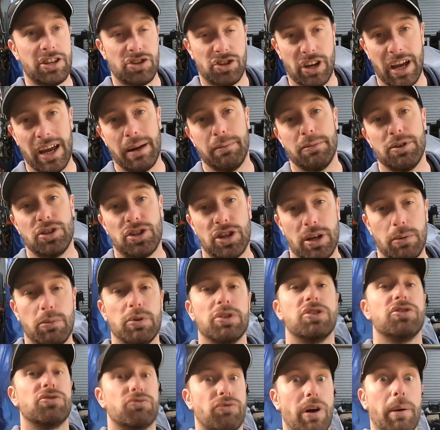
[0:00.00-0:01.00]
Championship,
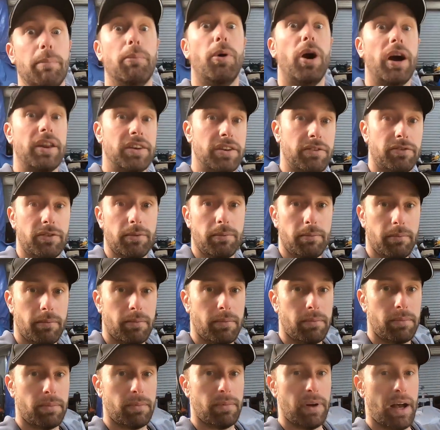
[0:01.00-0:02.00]
which is run by a different
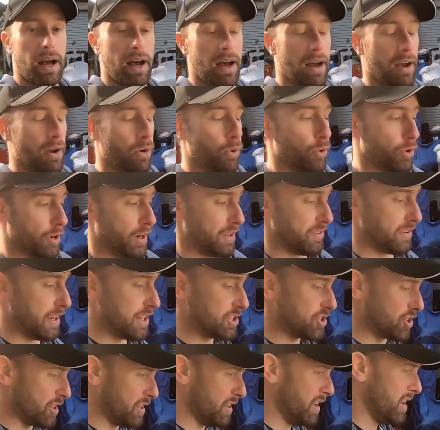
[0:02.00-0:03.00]

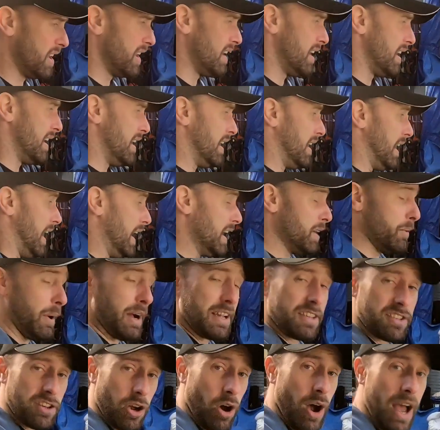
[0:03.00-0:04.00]
organisation. Anyway,
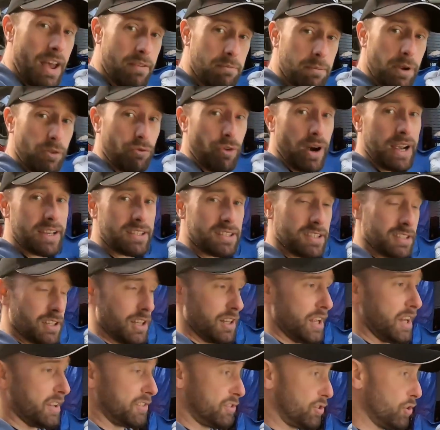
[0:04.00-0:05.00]
so I haven't been racing the
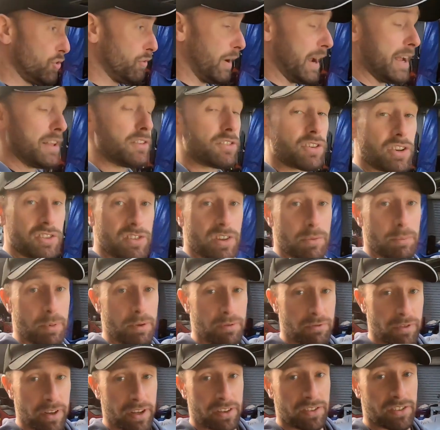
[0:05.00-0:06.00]
last 2 rounds because they've been
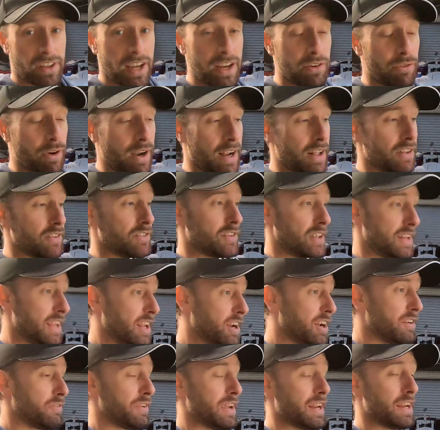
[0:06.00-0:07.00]
Vic State rounds. And then
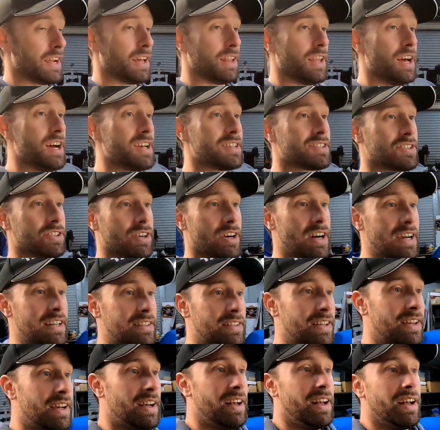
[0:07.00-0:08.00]
I found out last night
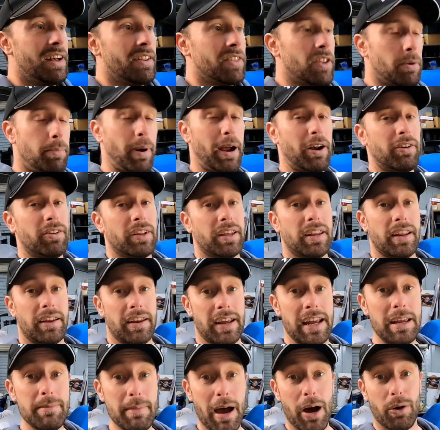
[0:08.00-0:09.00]
that apparently an
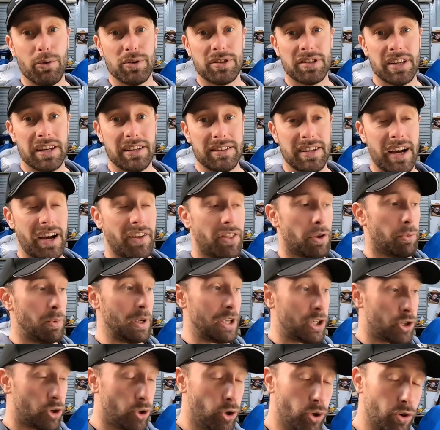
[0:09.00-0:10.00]
email was sent out that we
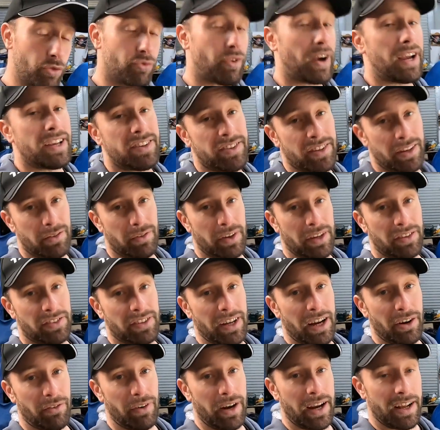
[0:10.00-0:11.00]
could race in the Vic
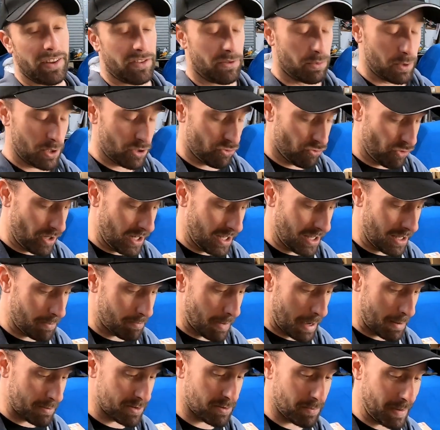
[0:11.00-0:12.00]
State rounds, which really
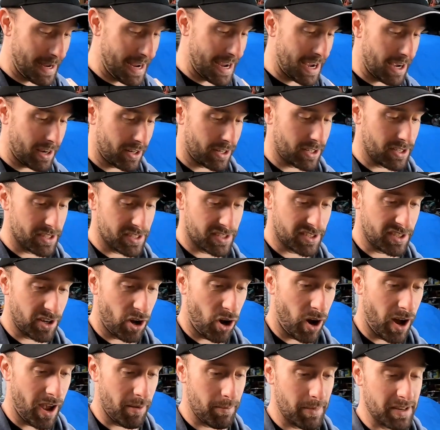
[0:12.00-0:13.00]
bums me out because
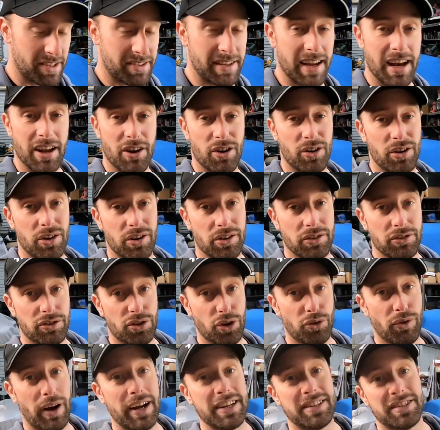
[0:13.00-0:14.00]
I missed out on
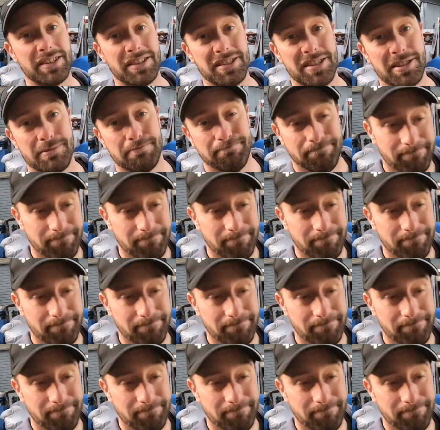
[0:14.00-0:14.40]
2 races.